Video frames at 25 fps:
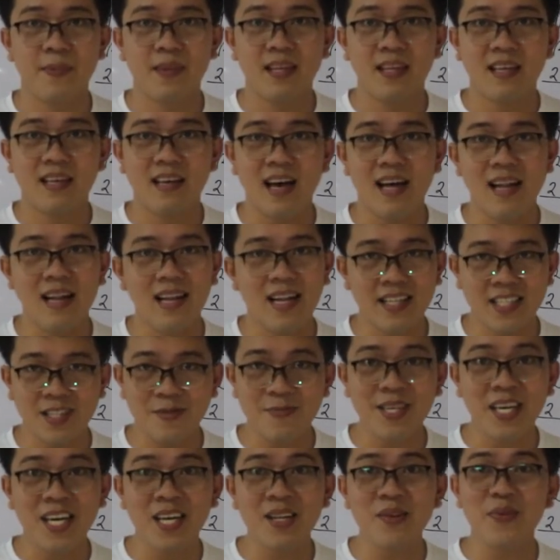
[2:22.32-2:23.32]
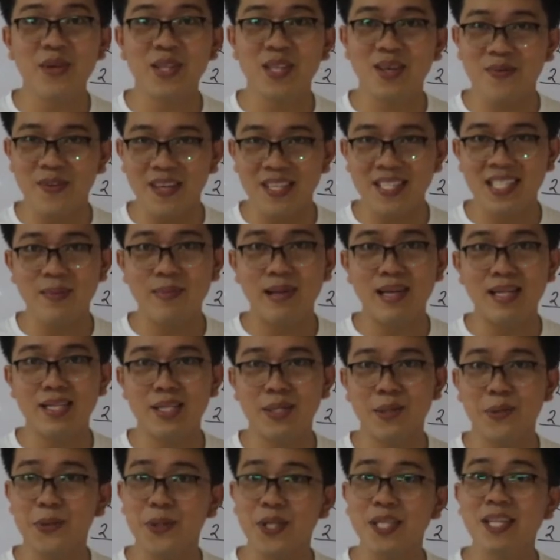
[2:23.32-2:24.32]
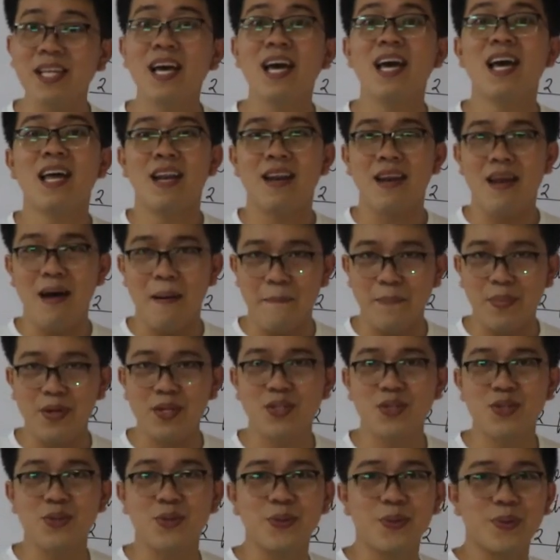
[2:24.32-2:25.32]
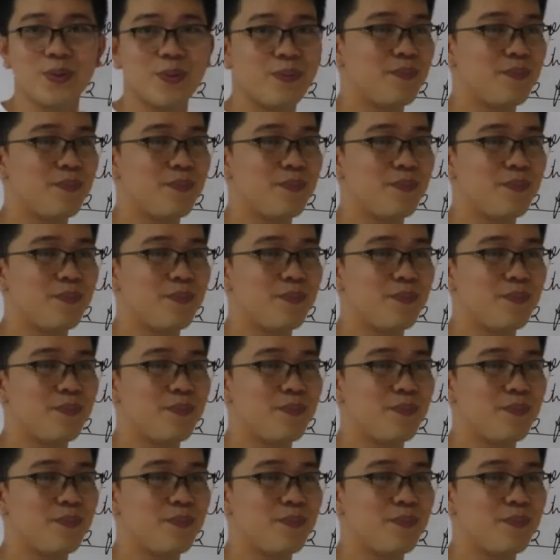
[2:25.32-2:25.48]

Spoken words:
And let's begin with divisibility rule number 2.